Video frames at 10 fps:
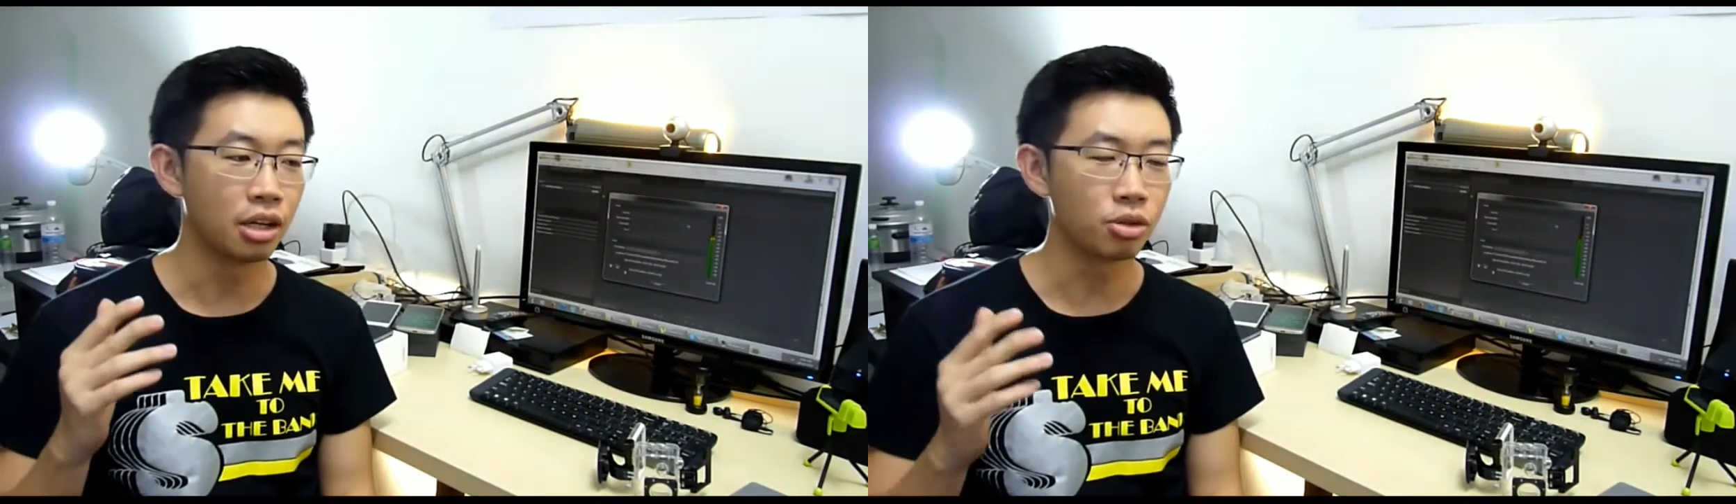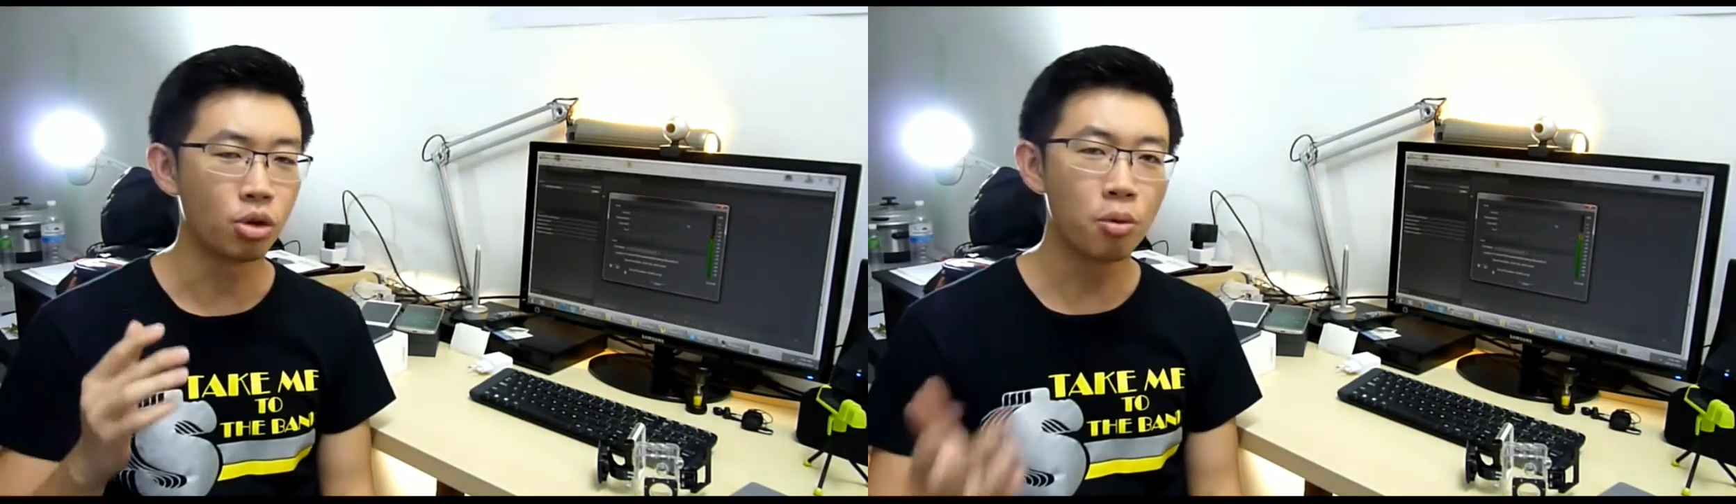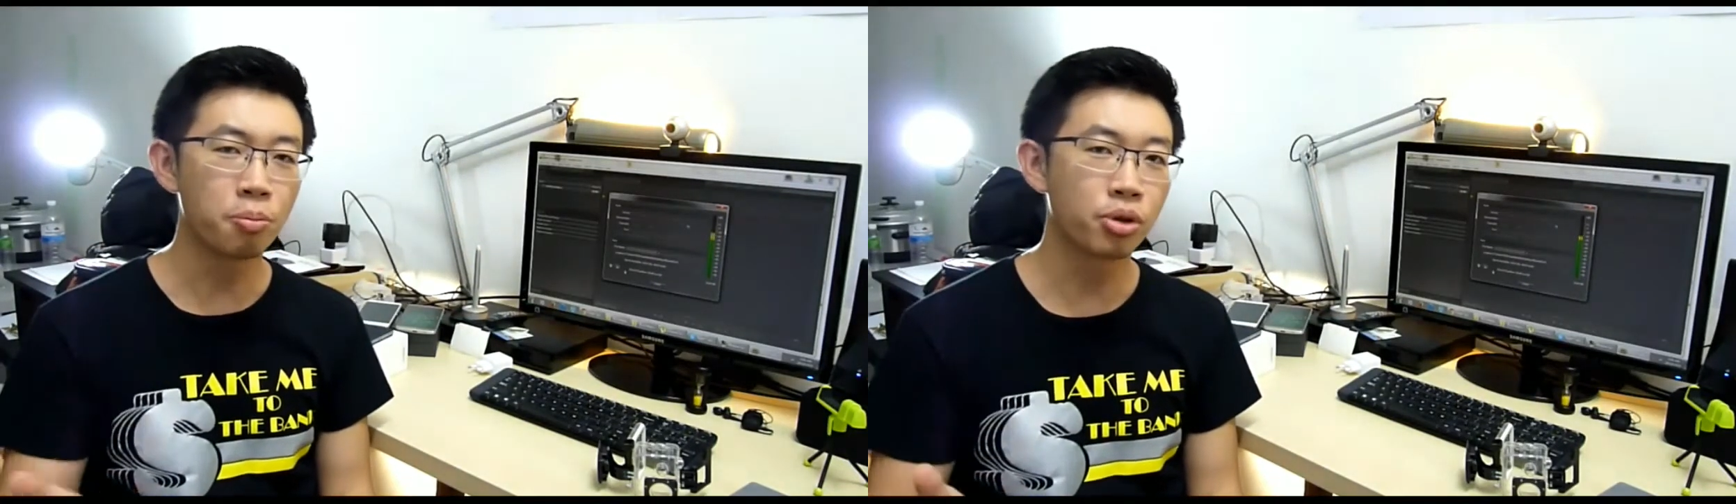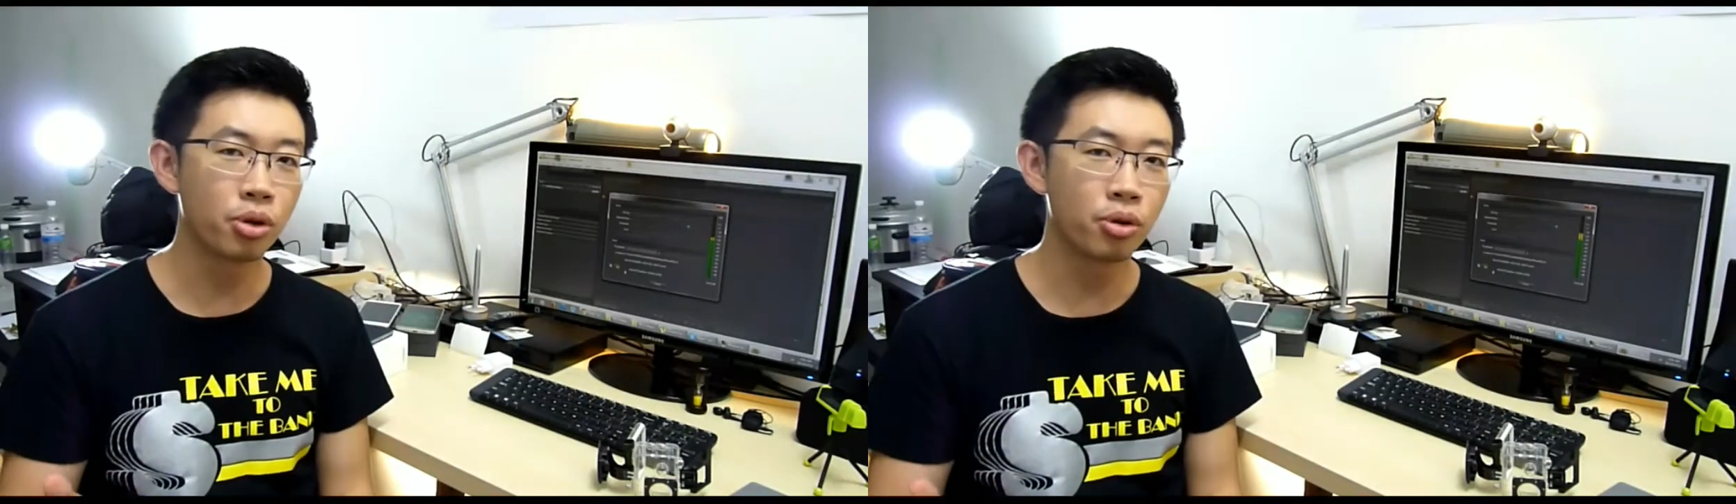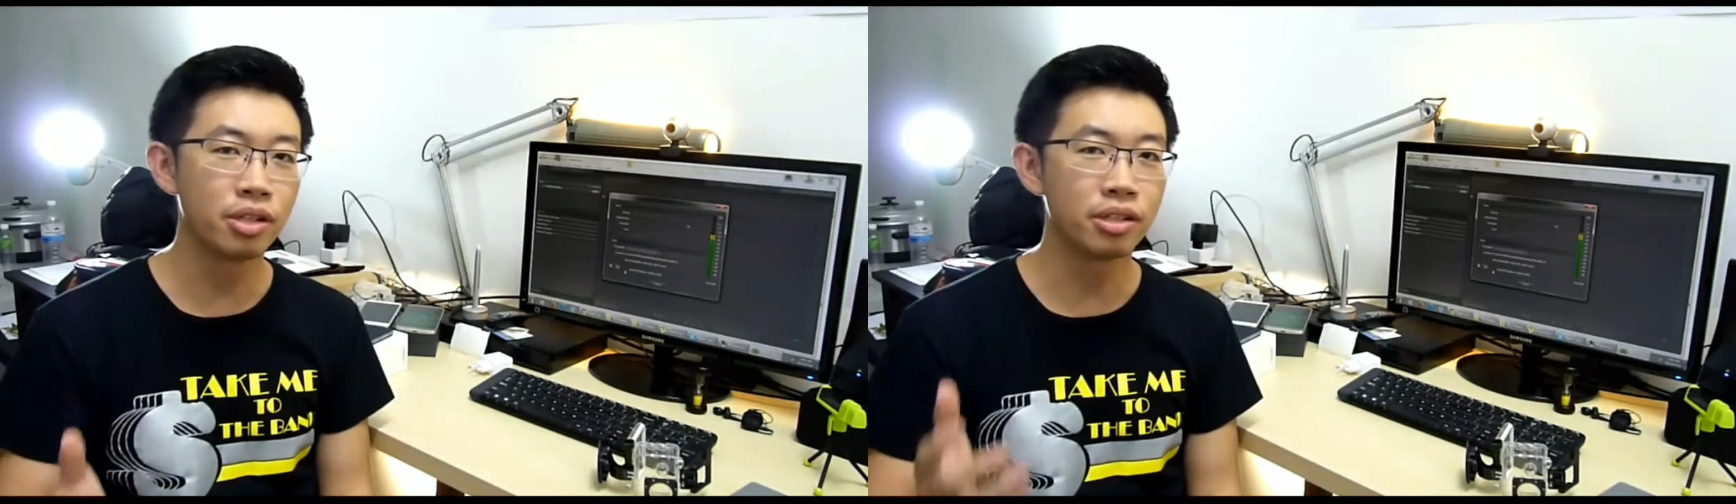
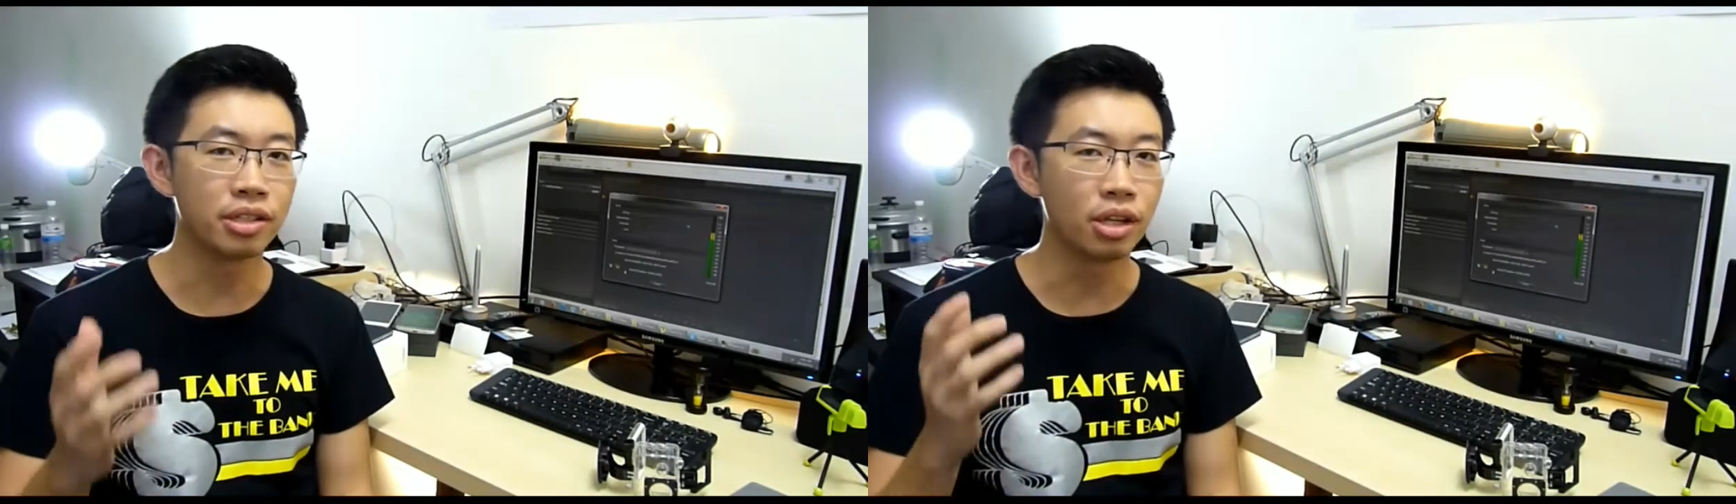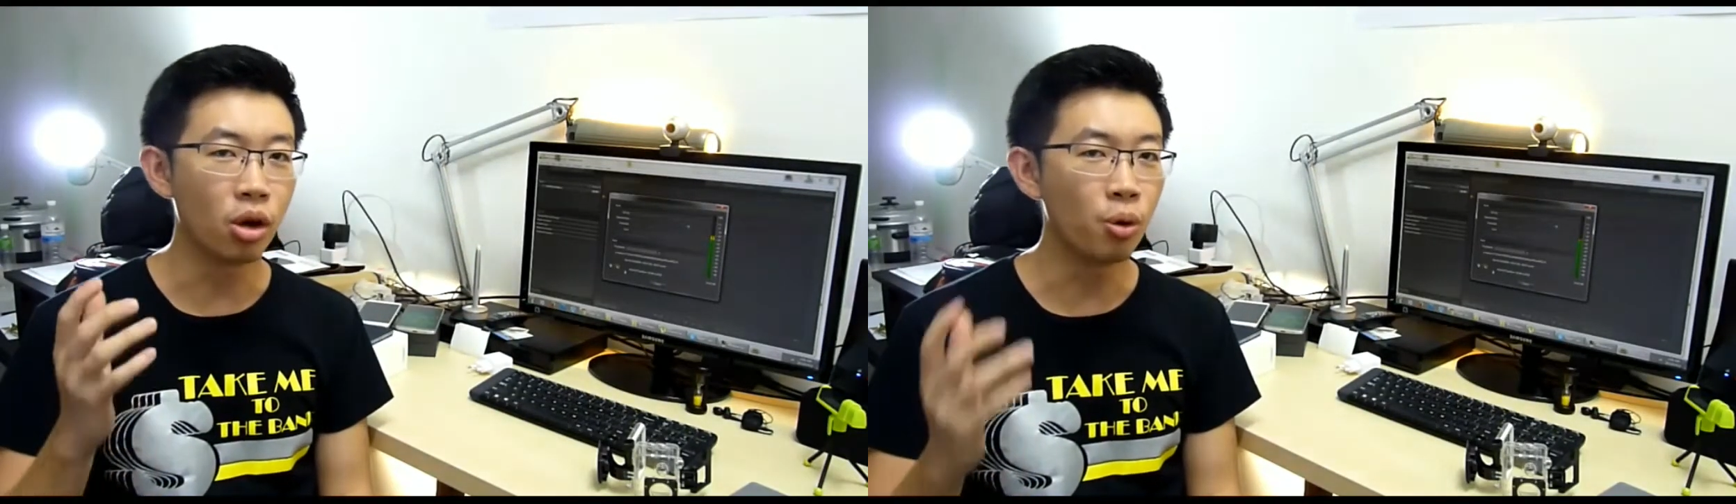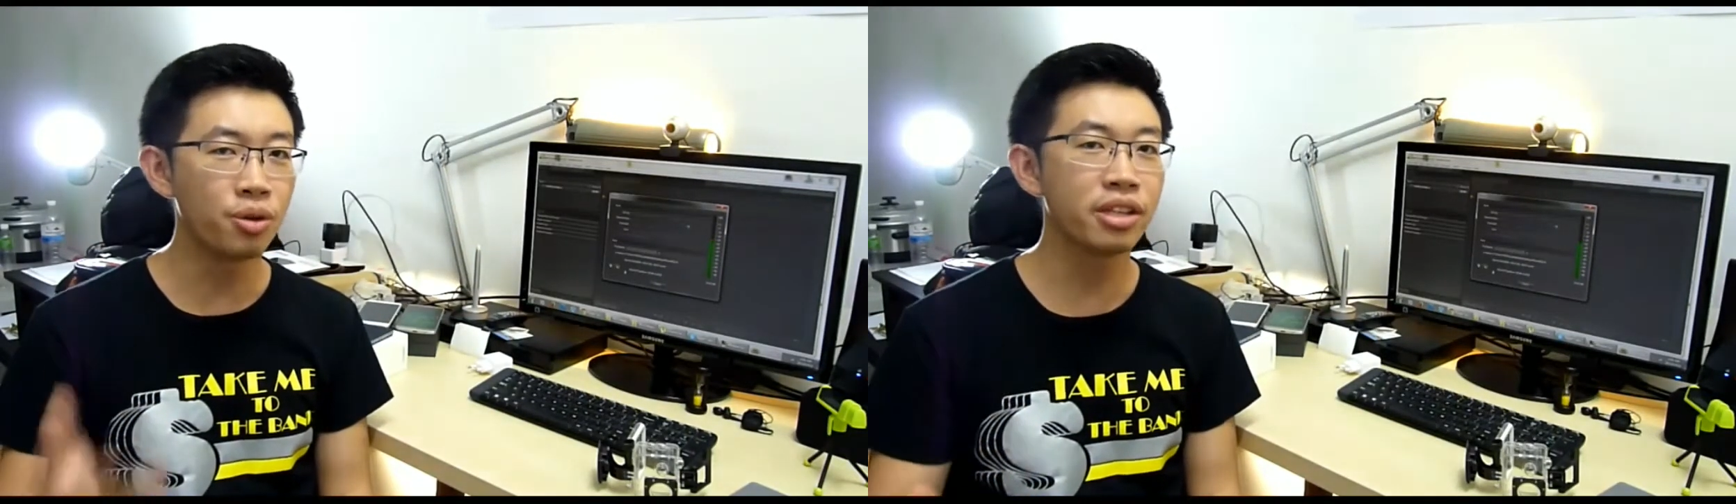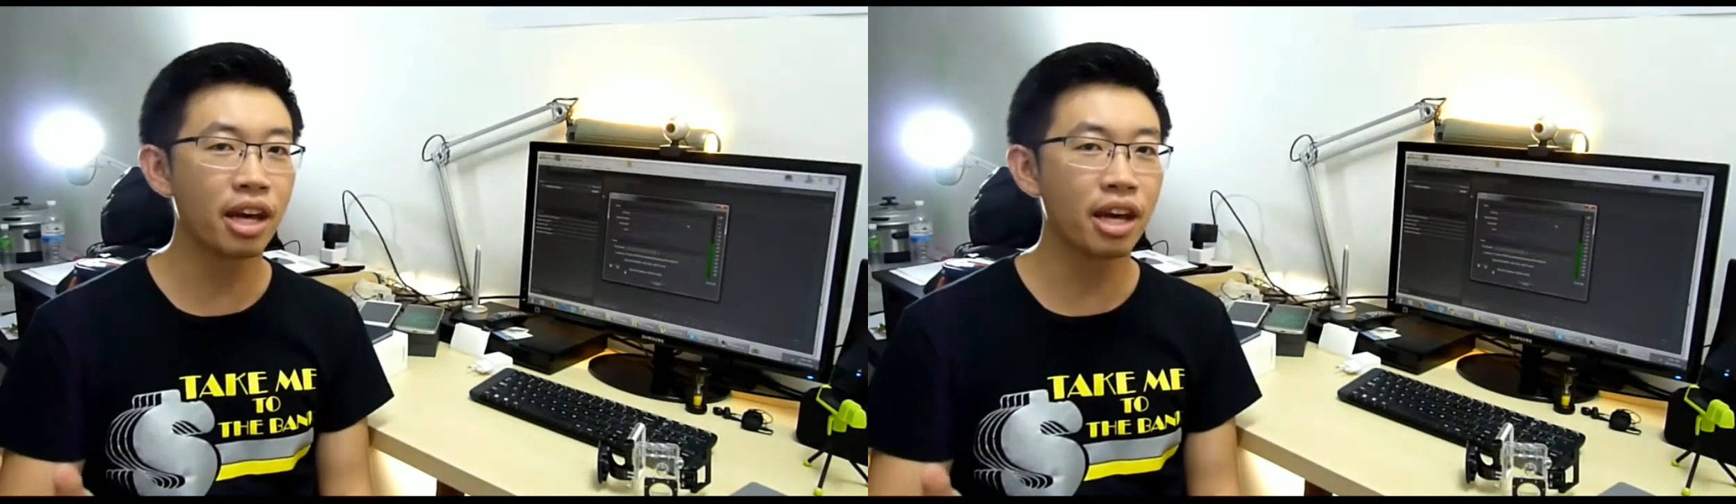GoPro is the only